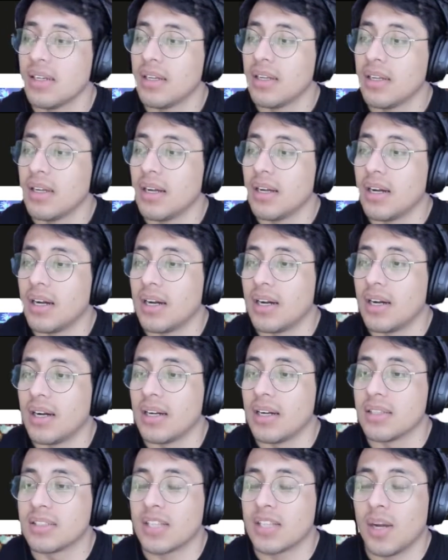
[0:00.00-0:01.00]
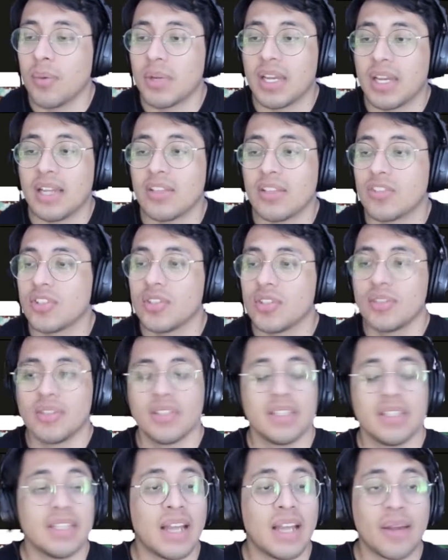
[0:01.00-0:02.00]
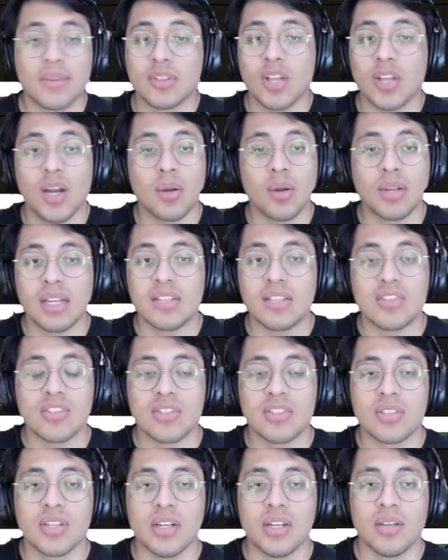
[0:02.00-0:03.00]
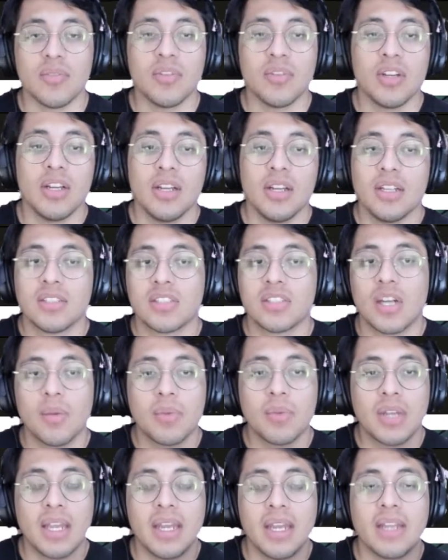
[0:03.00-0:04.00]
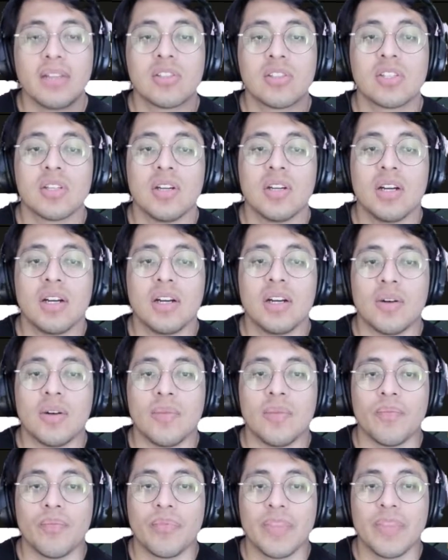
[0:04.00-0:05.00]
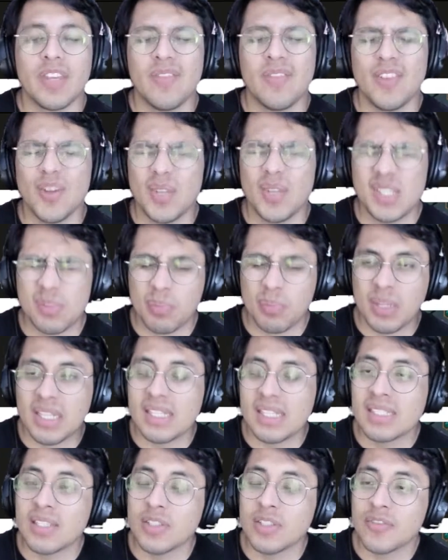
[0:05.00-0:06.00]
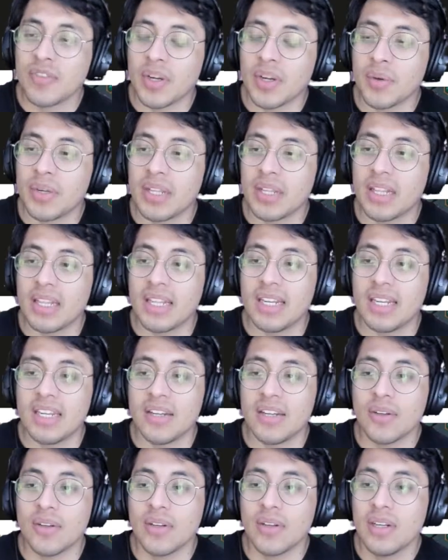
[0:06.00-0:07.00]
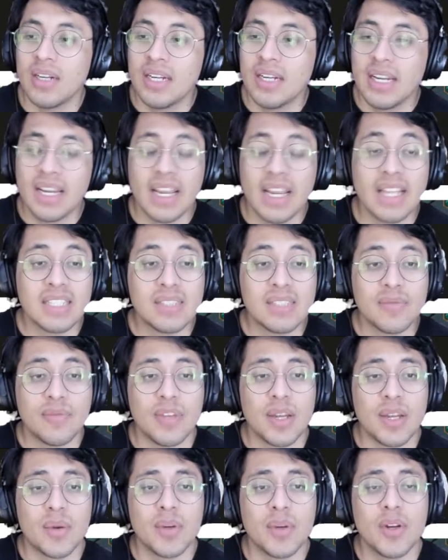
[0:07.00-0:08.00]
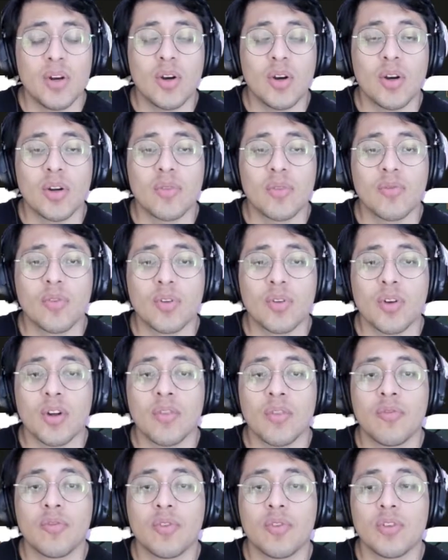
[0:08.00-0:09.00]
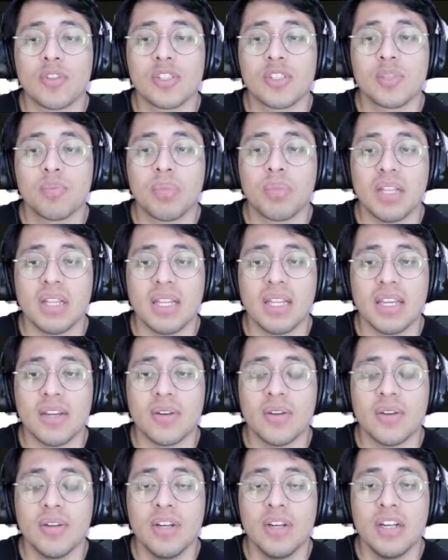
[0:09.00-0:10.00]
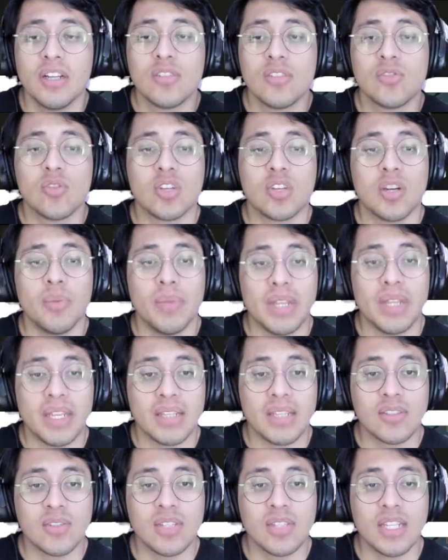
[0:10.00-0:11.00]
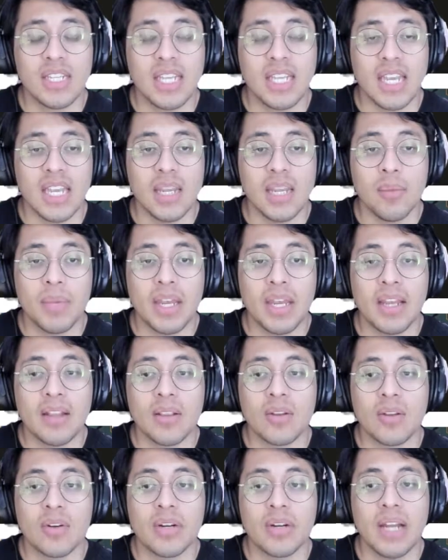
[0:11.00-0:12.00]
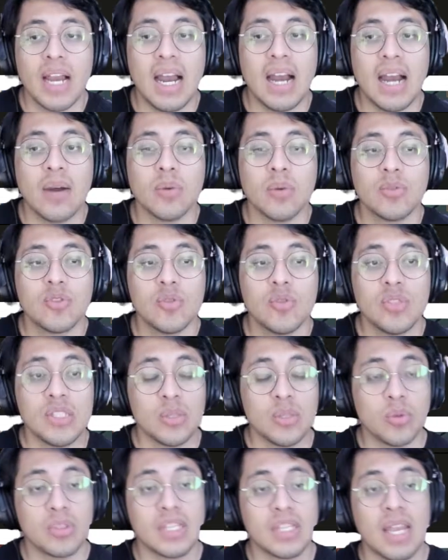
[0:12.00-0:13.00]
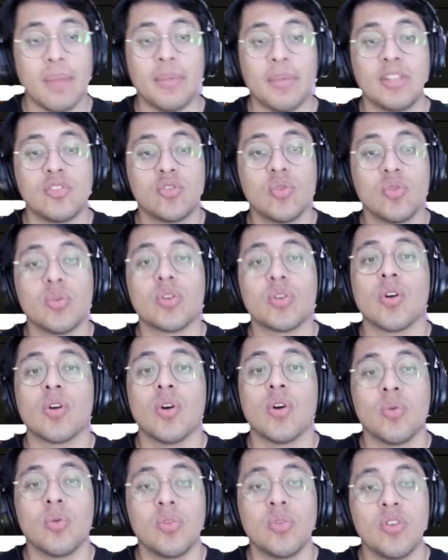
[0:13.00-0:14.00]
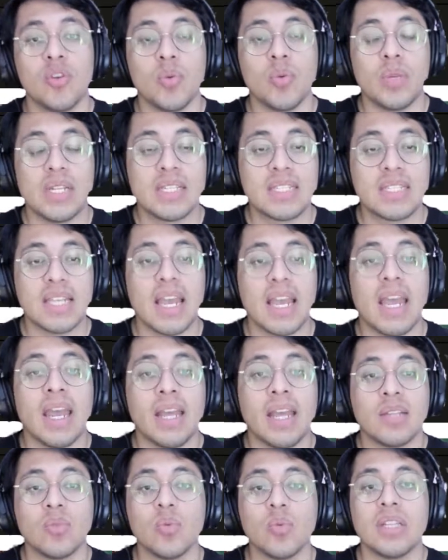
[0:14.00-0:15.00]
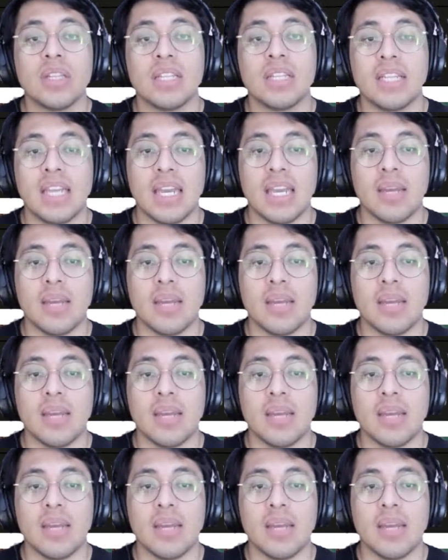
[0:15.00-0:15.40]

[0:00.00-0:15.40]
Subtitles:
Tom Kench. Now Tom Kench is tough. Tom Kench, even though his playstyle is very linear, it's very hard for a first player to come into the game and learn how to deal damage to their own units and win the game.